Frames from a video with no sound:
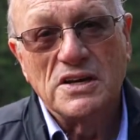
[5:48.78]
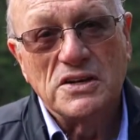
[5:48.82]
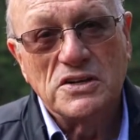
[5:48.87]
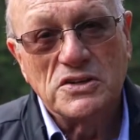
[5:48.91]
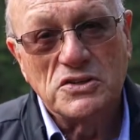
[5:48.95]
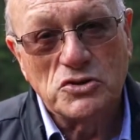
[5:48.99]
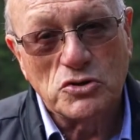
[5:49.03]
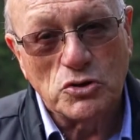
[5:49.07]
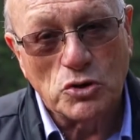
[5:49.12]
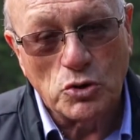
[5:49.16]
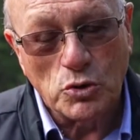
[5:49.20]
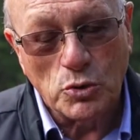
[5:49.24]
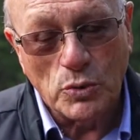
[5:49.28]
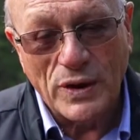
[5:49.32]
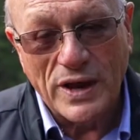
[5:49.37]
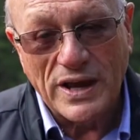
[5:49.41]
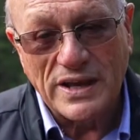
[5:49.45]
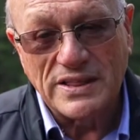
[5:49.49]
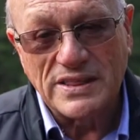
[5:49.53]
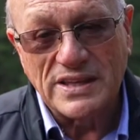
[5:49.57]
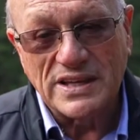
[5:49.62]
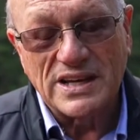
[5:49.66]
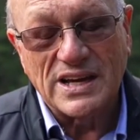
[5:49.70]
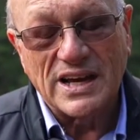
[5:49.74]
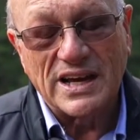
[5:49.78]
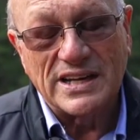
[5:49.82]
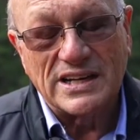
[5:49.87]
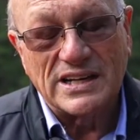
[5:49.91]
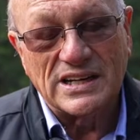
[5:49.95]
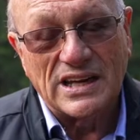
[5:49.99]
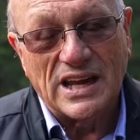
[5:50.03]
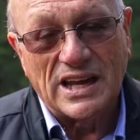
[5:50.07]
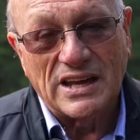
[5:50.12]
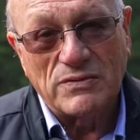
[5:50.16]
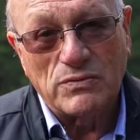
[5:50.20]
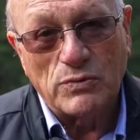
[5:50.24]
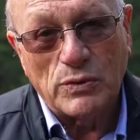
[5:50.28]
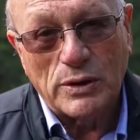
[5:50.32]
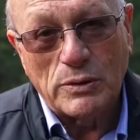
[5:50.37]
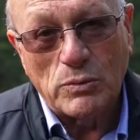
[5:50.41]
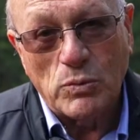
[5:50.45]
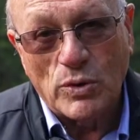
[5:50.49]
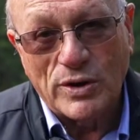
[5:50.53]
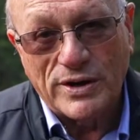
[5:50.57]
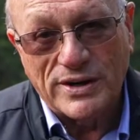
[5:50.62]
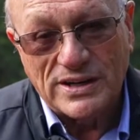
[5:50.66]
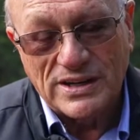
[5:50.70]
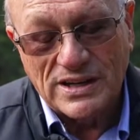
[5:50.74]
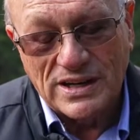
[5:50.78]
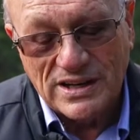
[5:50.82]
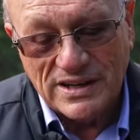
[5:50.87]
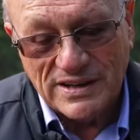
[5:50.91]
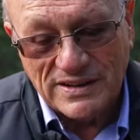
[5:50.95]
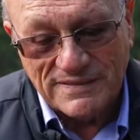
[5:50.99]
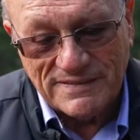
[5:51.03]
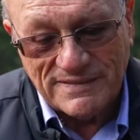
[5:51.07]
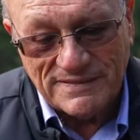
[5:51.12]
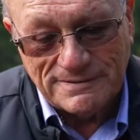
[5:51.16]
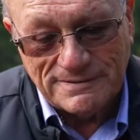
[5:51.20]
to create the kind of life we want to live.